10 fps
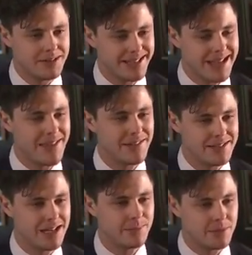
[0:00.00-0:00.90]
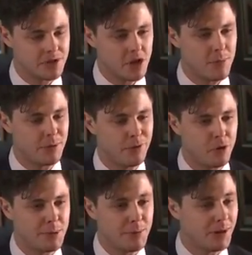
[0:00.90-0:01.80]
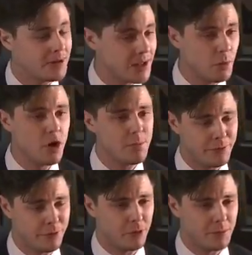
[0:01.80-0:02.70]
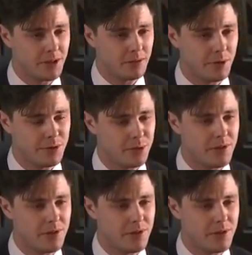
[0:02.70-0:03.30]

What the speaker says: to get the team to start performing, because they weren't performing when you